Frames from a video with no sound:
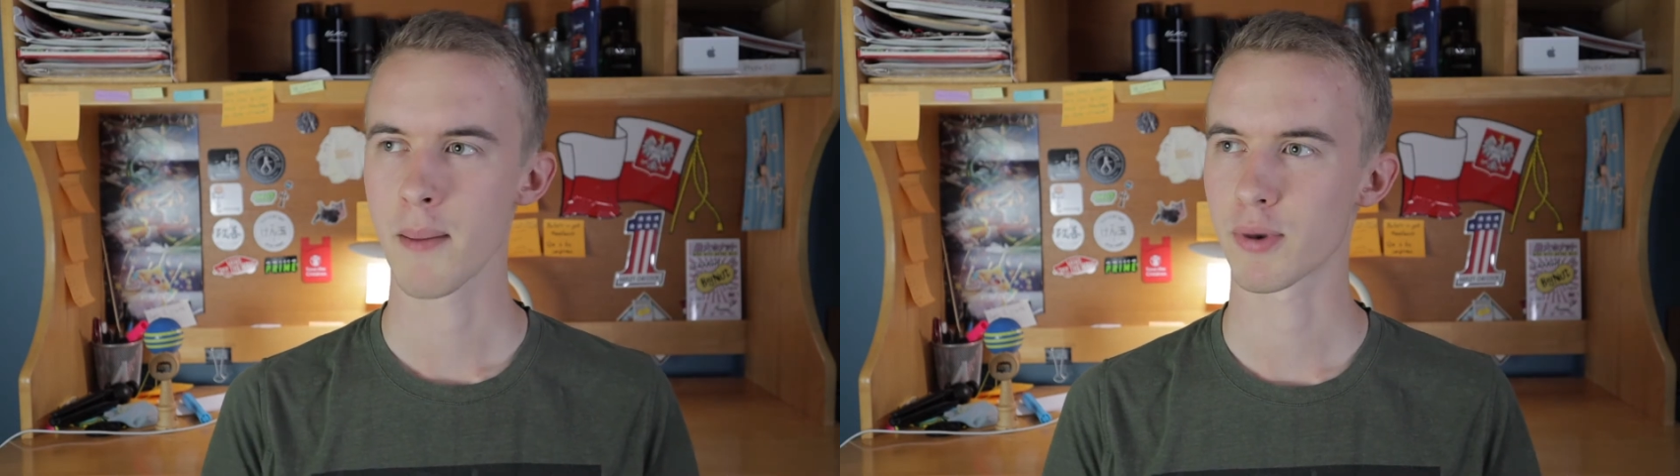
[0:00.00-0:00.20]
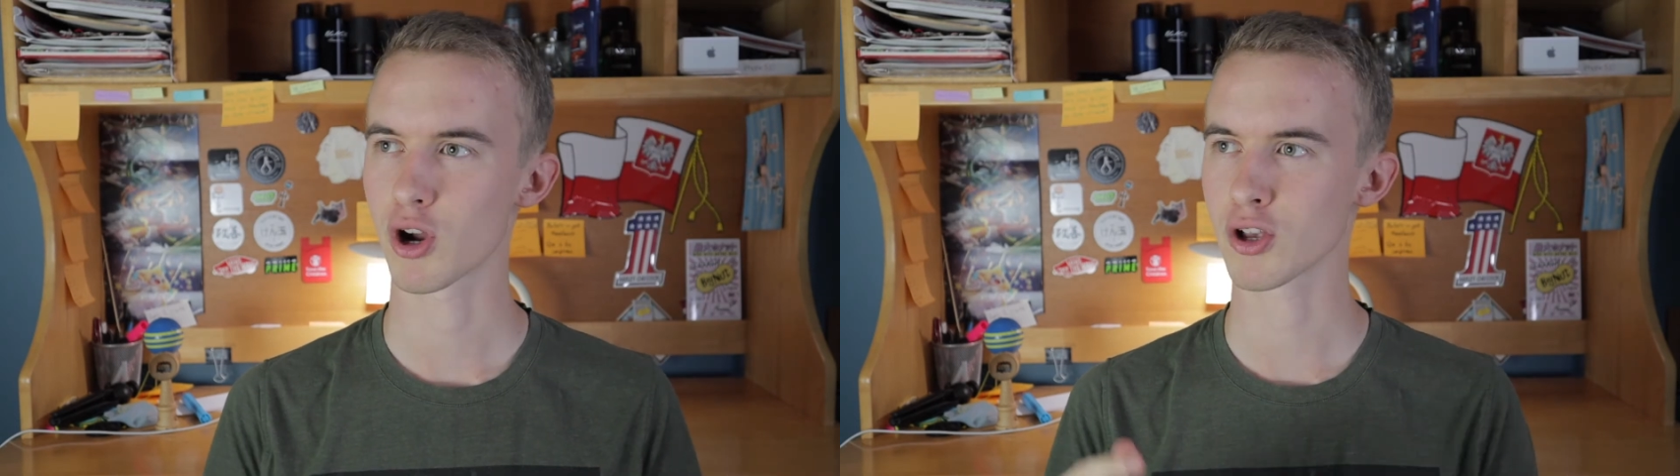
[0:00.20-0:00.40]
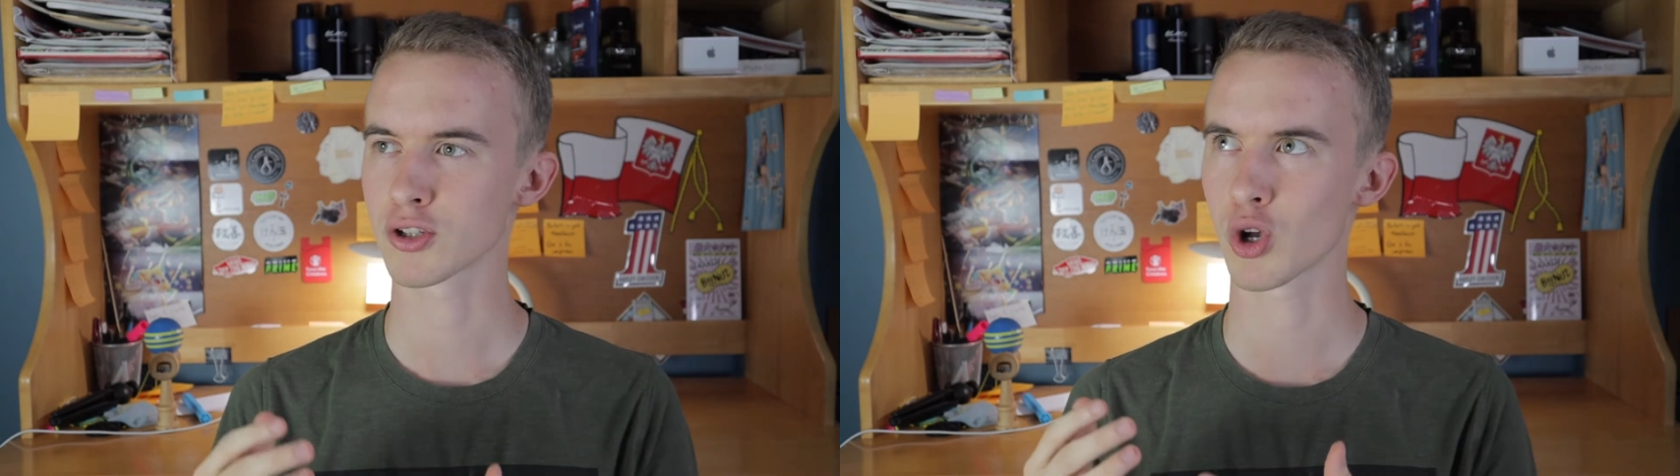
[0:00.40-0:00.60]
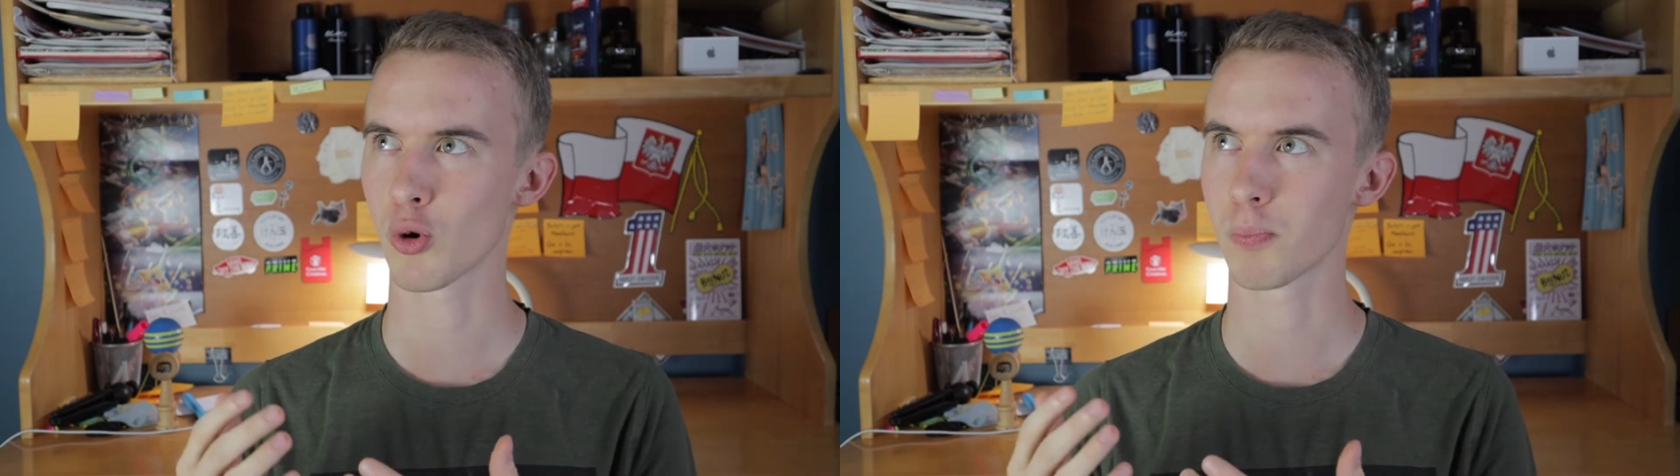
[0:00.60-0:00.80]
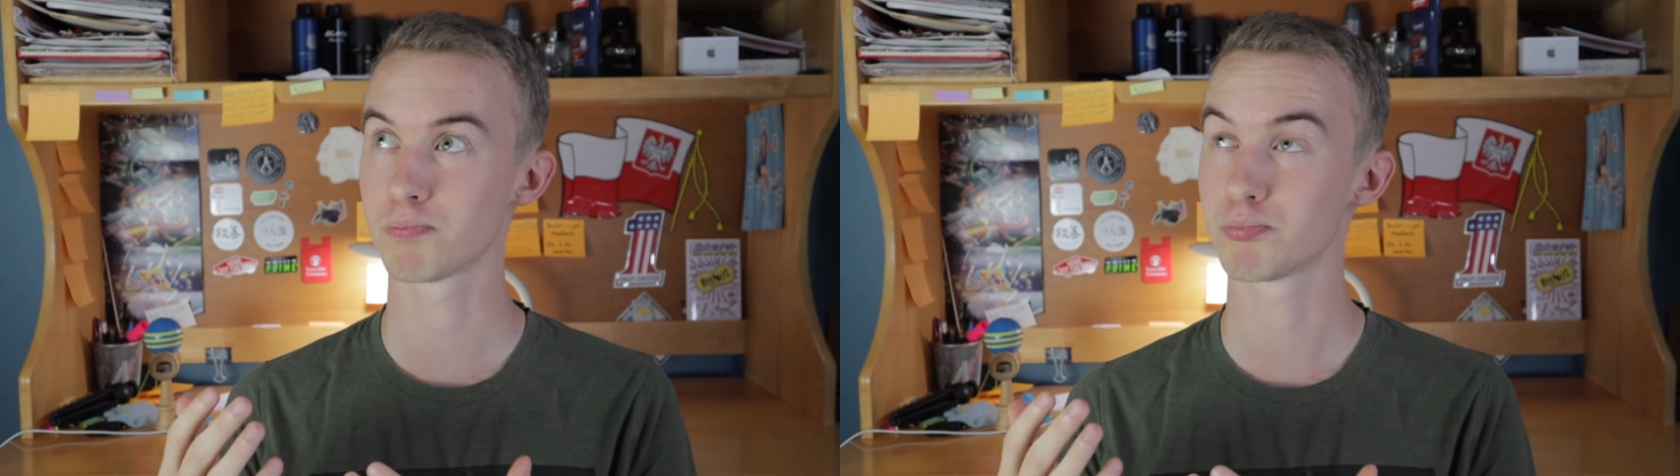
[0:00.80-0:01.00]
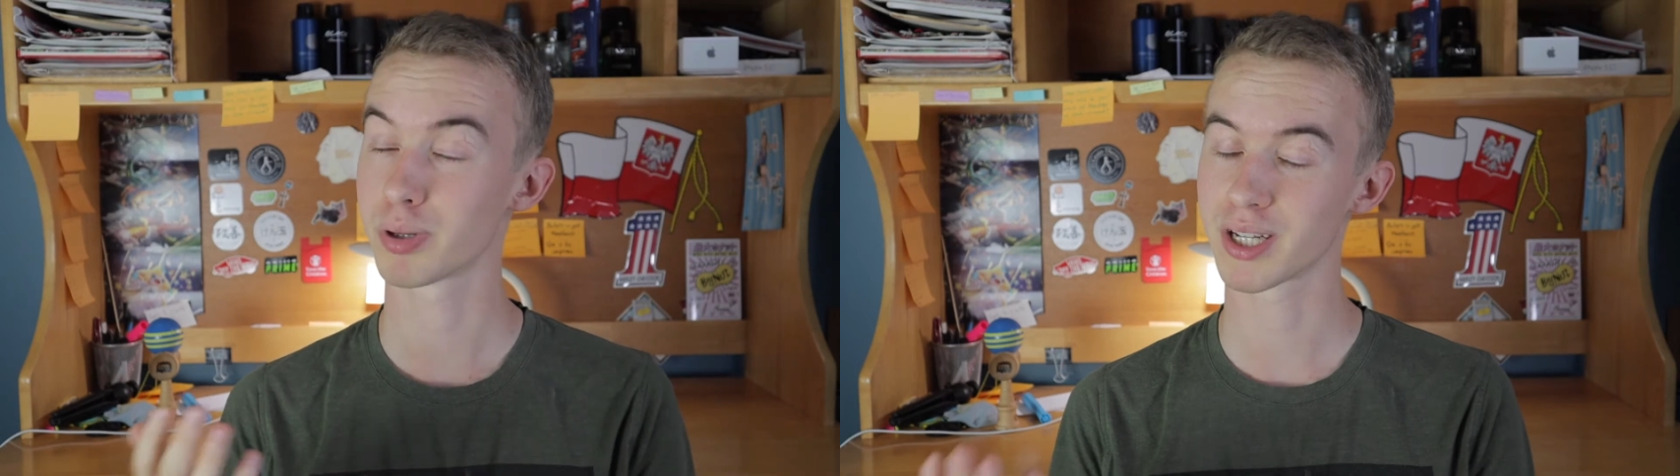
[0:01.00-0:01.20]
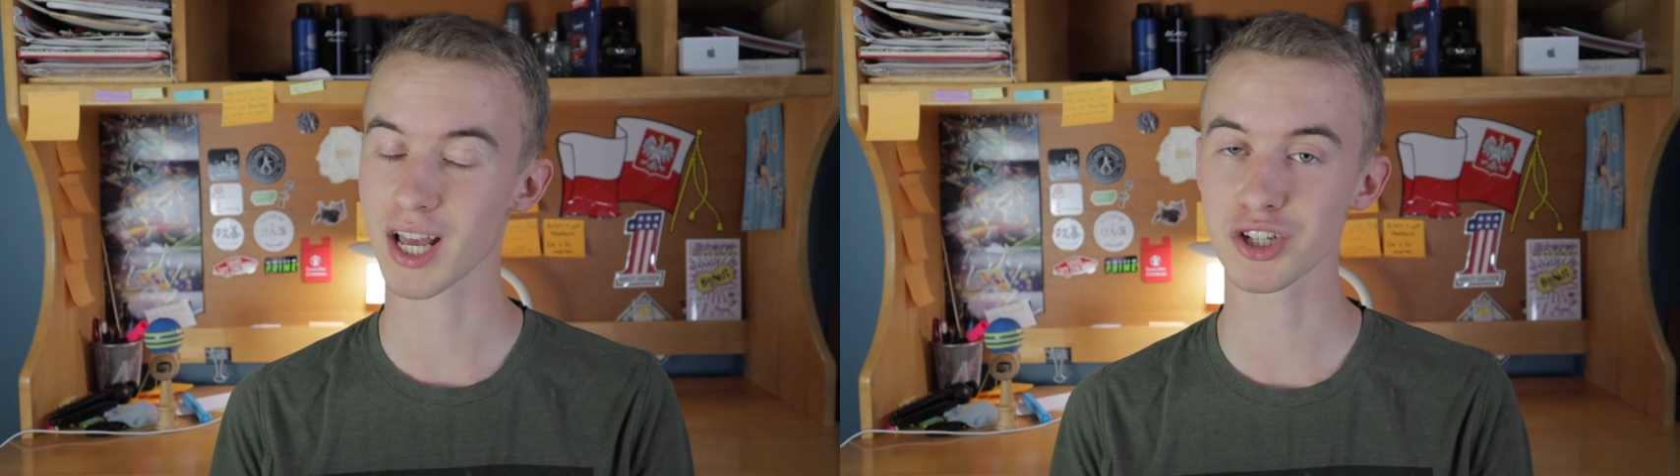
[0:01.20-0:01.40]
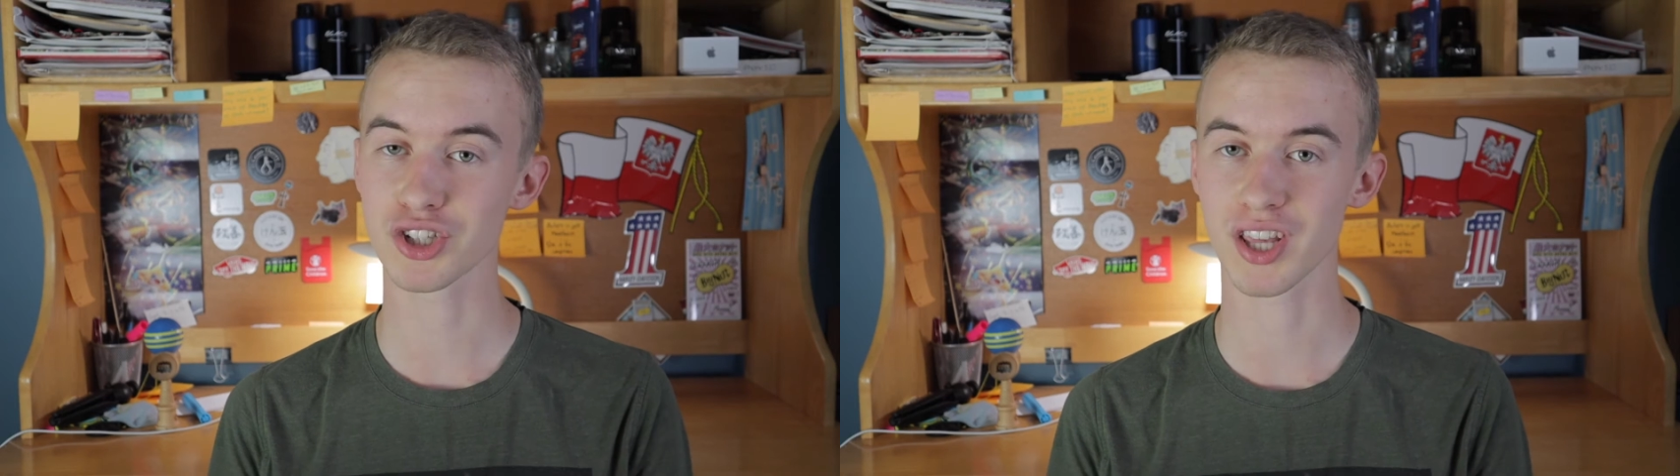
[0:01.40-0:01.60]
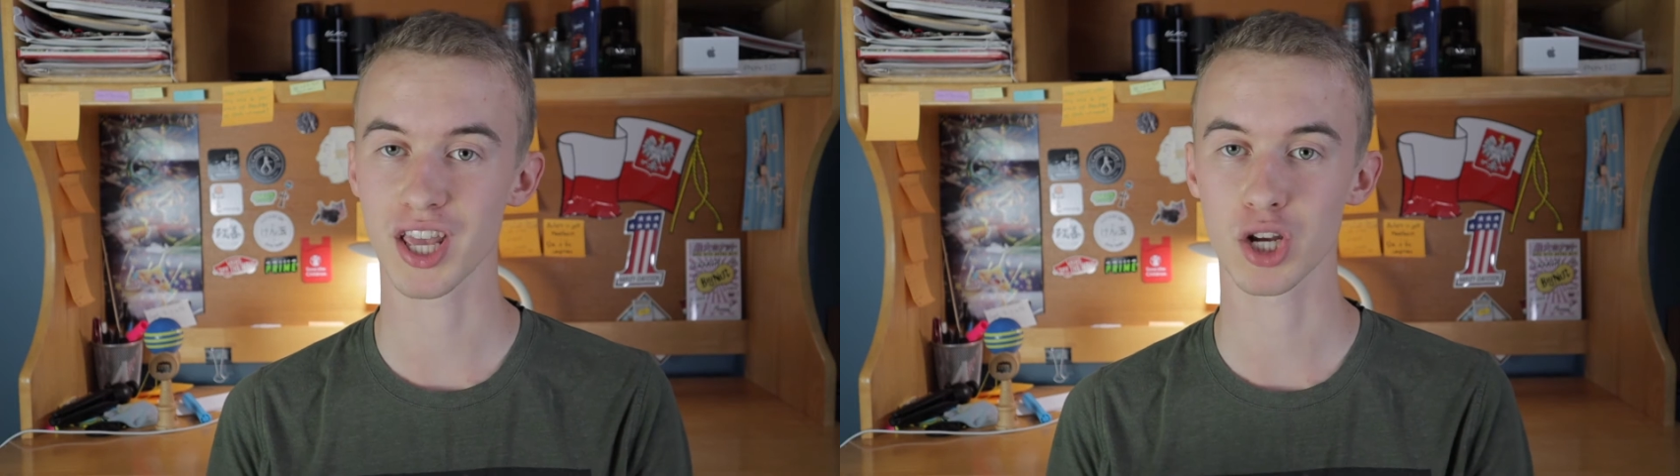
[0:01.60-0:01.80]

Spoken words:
but also potentially